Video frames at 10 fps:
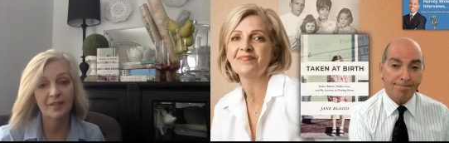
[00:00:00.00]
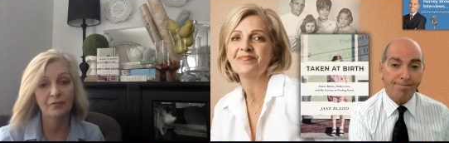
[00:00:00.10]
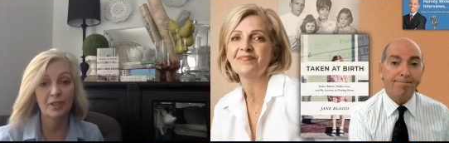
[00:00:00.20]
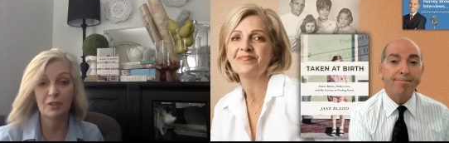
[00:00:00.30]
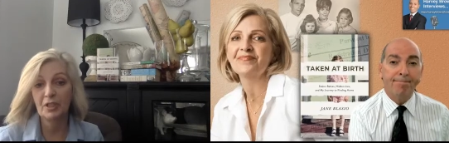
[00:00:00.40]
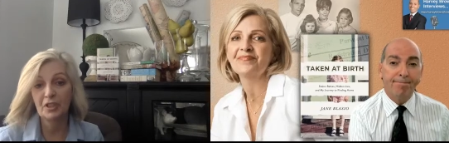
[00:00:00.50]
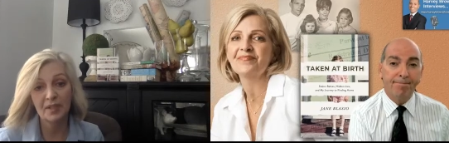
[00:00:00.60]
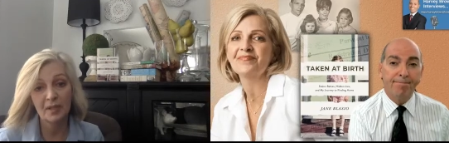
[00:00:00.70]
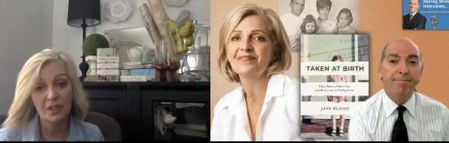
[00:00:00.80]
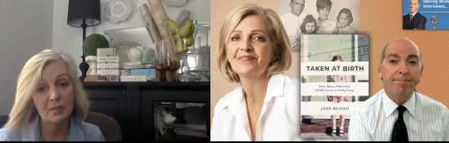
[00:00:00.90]
Speaker 1: the
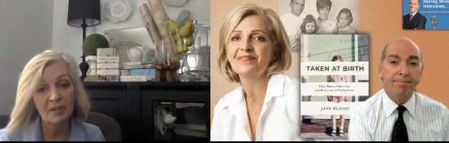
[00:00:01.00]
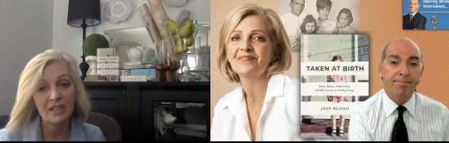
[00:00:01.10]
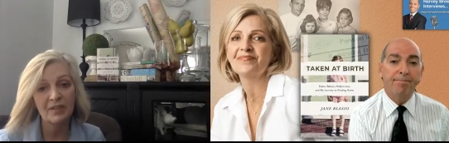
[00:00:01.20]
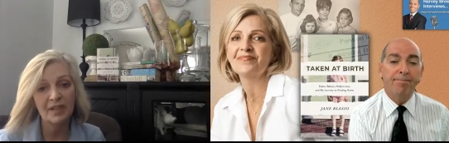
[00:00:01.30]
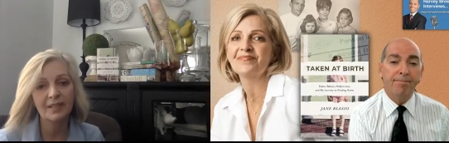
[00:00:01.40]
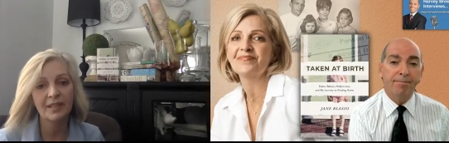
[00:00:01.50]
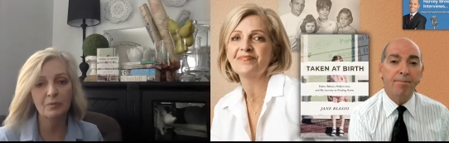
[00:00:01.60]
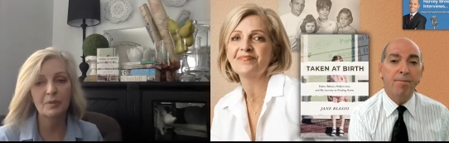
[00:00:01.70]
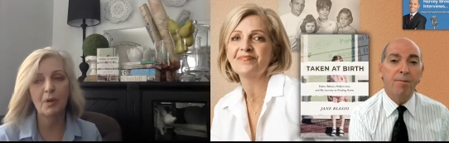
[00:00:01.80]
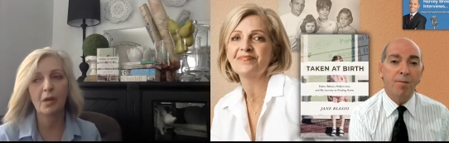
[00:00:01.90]
frustration that she must have had, I
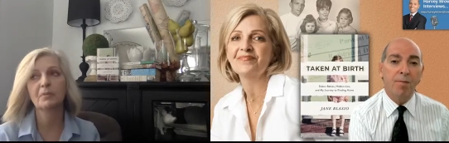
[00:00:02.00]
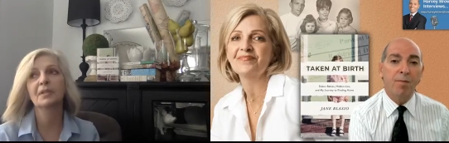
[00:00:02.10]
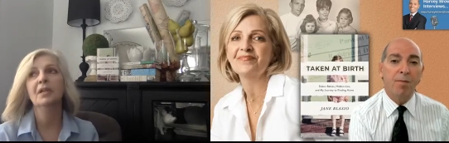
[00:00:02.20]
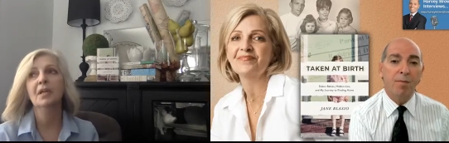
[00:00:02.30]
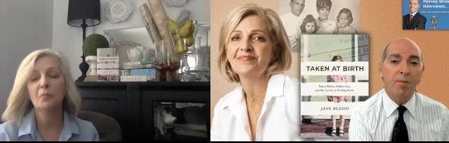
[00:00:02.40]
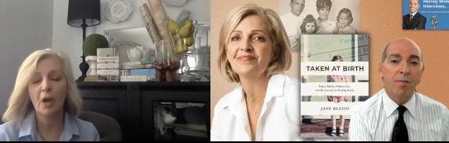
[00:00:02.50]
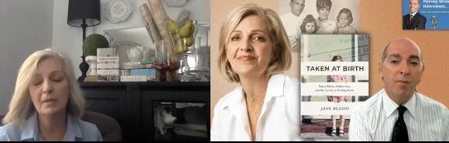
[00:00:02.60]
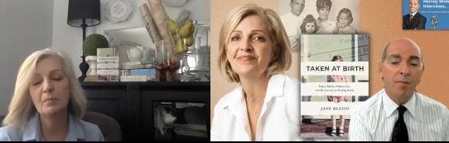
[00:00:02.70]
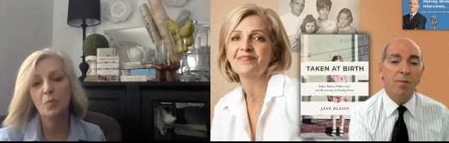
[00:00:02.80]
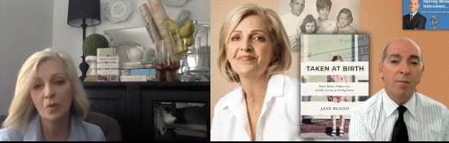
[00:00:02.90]
think, was probably
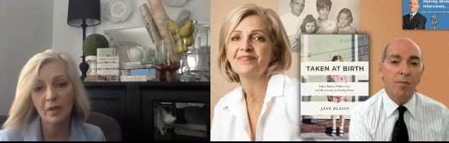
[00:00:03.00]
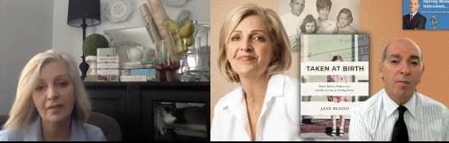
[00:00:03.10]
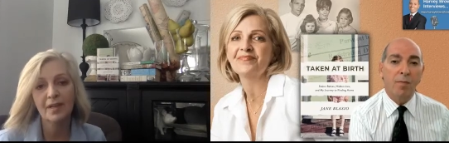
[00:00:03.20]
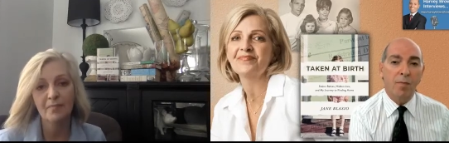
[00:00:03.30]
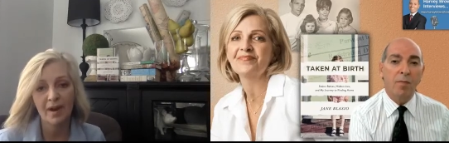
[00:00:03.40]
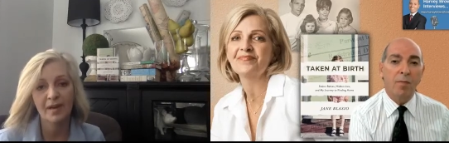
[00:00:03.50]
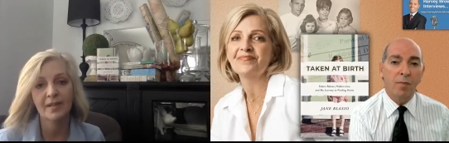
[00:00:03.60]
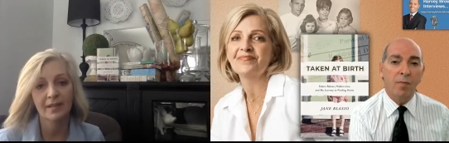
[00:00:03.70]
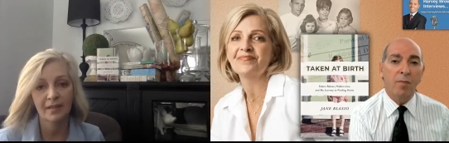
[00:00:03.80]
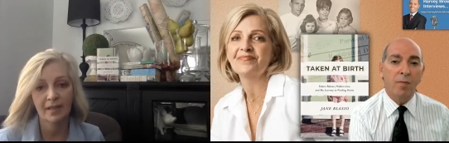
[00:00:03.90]
more than
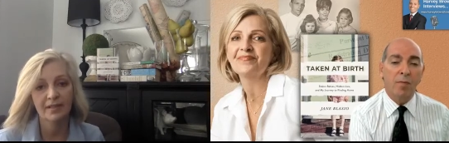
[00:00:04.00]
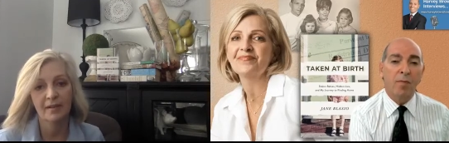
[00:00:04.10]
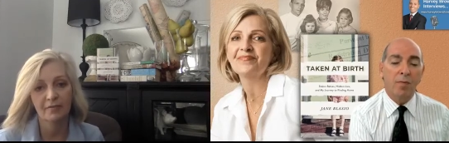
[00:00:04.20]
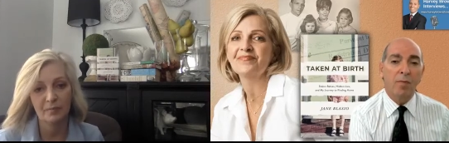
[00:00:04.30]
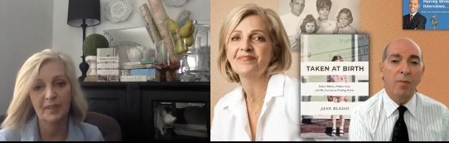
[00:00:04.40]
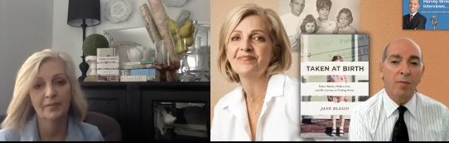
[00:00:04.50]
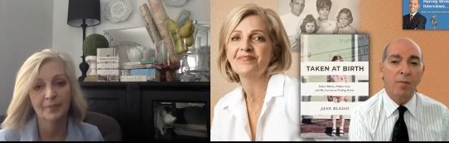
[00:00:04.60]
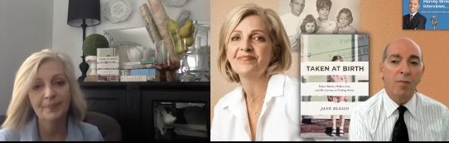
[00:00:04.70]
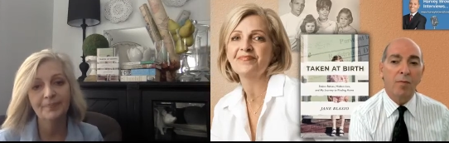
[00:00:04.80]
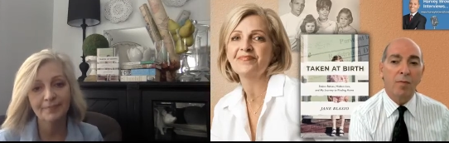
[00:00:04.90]
mine has ever
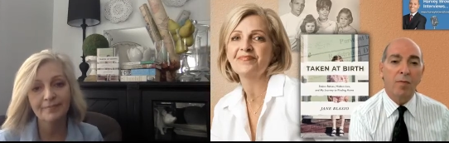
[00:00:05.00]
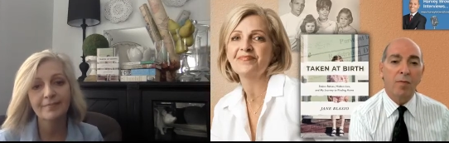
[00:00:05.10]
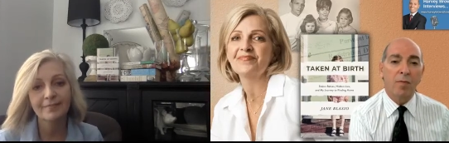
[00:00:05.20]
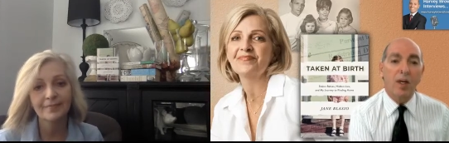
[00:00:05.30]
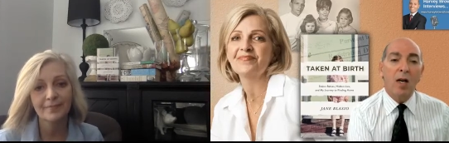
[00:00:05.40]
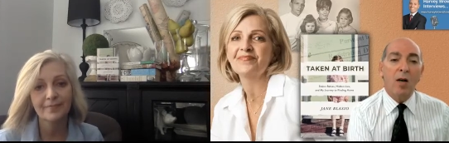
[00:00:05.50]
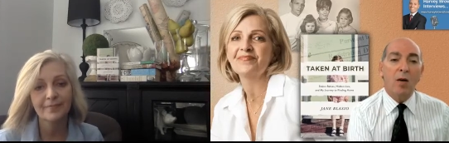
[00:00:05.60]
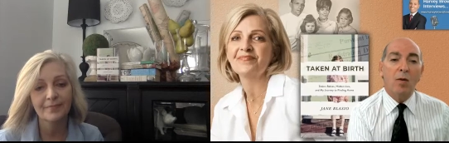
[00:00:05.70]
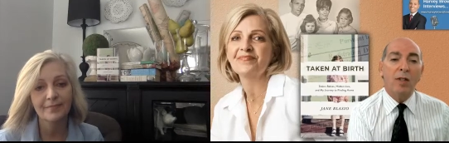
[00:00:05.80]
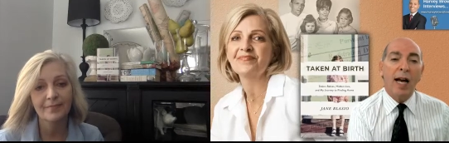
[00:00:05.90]
been.
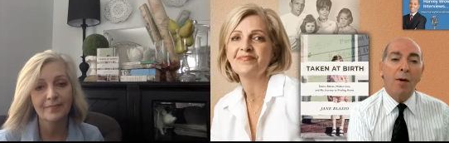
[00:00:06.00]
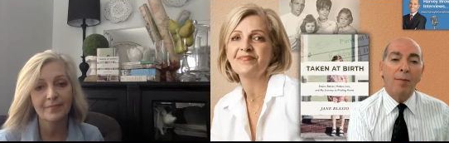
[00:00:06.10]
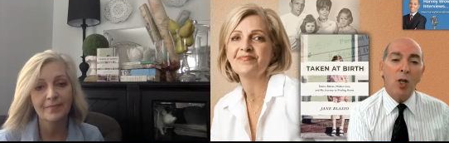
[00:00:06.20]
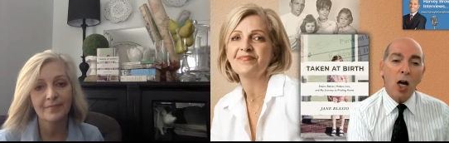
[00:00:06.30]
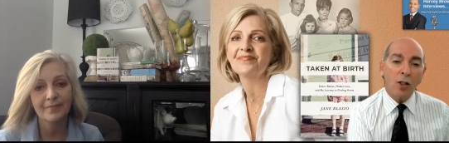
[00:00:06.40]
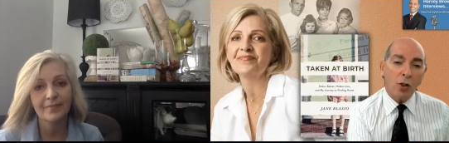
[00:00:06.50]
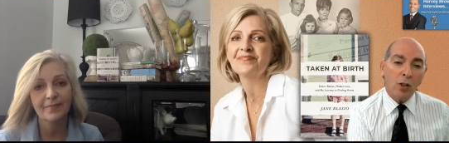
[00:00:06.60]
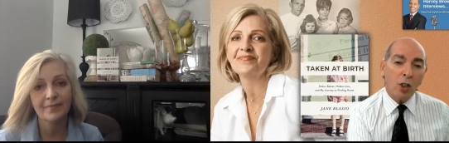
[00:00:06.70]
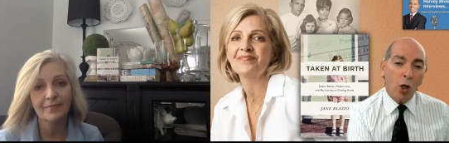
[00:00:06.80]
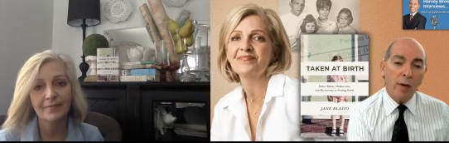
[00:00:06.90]
Speaker 2: Now, I'm not
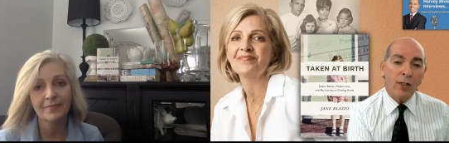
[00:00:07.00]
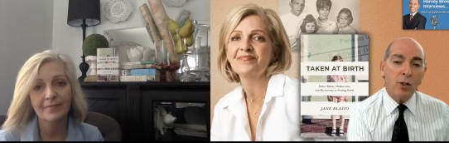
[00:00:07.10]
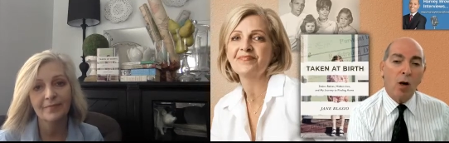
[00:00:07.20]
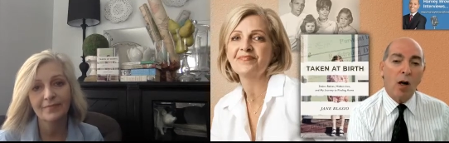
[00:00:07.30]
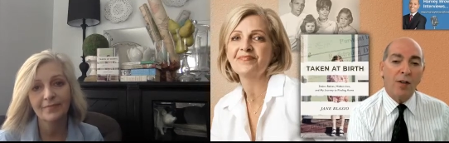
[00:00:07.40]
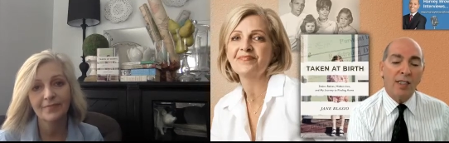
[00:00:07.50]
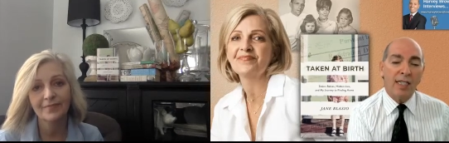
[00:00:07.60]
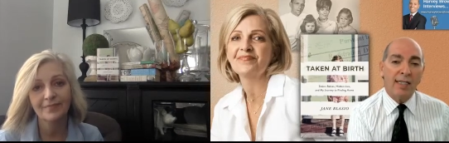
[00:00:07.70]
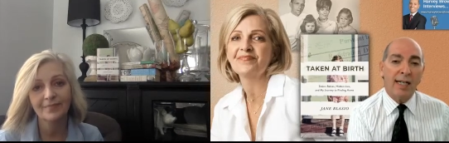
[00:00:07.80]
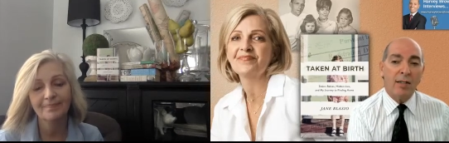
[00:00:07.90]
going to go into all the
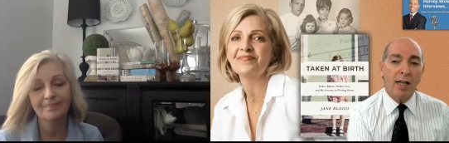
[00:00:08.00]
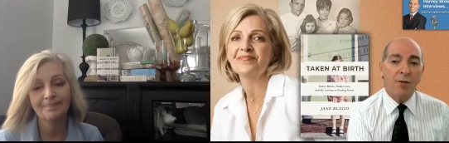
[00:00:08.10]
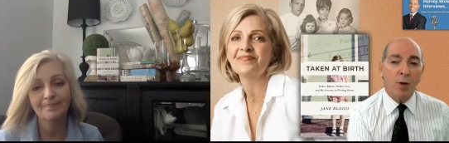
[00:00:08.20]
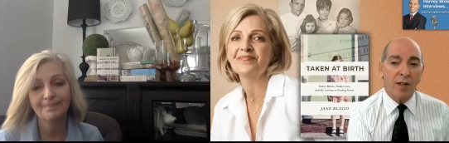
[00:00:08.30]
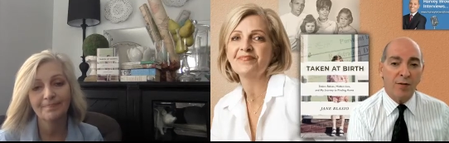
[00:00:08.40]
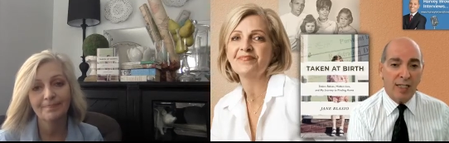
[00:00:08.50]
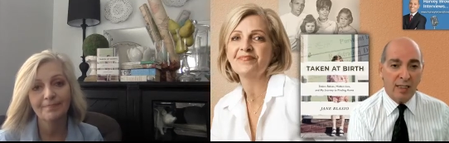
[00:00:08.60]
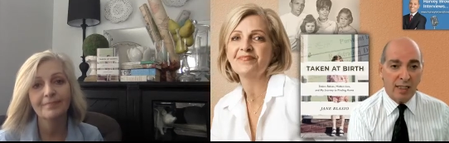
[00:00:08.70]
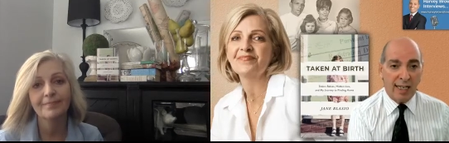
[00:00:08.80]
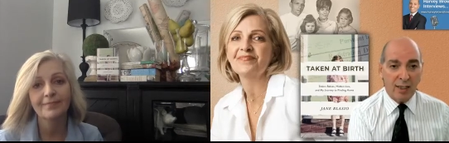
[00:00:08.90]
details of your
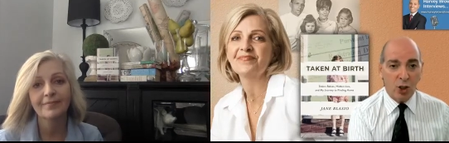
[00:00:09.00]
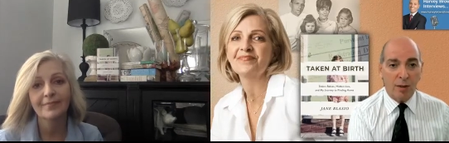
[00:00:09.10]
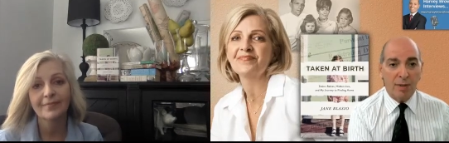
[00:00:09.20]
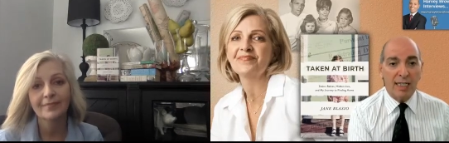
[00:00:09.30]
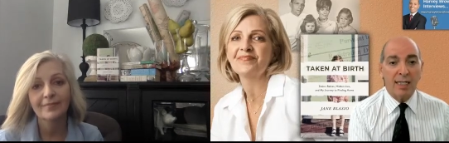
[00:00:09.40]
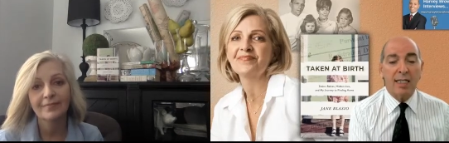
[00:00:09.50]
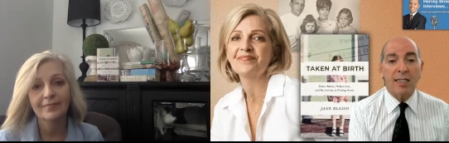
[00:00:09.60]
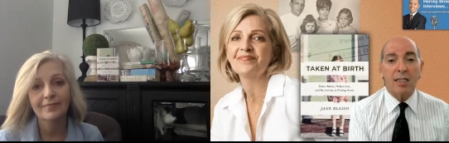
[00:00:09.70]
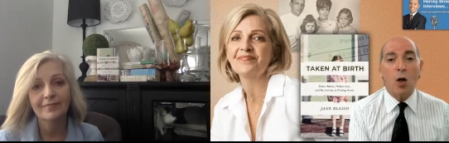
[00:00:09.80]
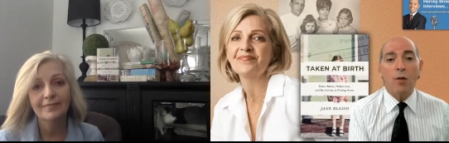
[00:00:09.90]
investigation because
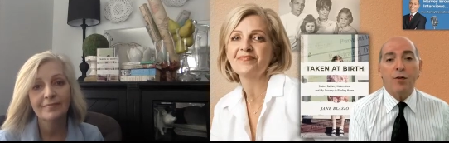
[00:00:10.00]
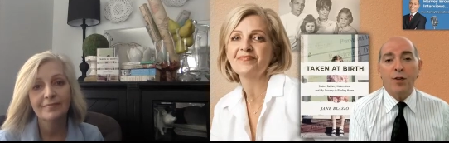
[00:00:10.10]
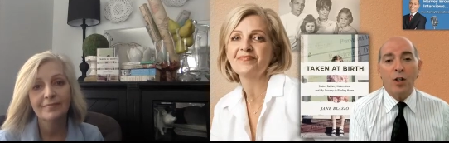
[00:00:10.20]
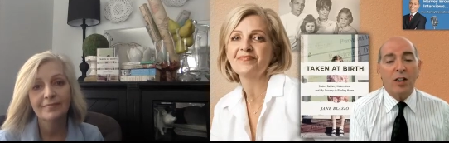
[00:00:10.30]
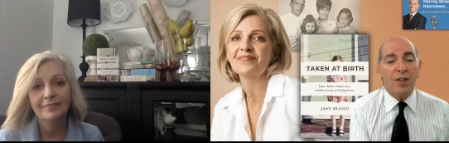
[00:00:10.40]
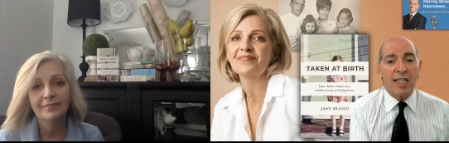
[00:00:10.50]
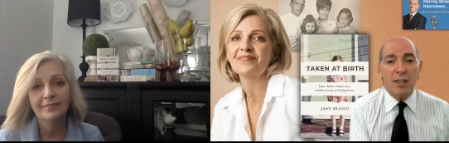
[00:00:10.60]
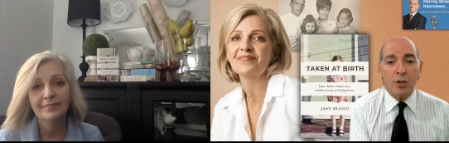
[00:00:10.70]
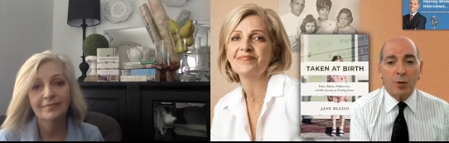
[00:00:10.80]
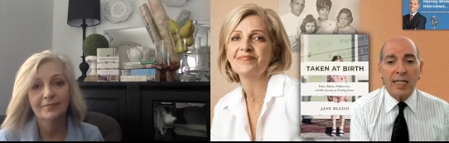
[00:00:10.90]
it's so full of
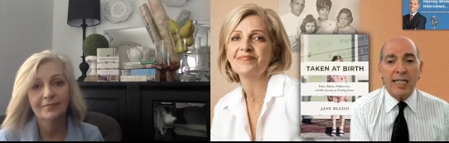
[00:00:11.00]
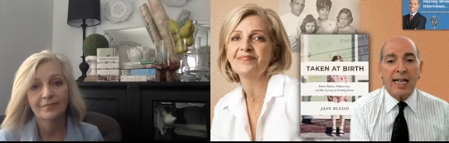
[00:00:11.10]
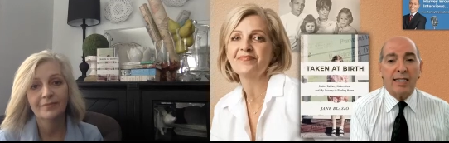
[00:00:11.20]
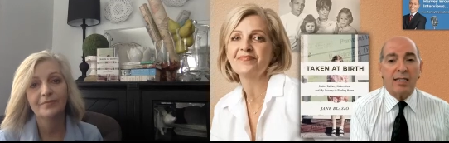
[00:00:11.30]
intrigue and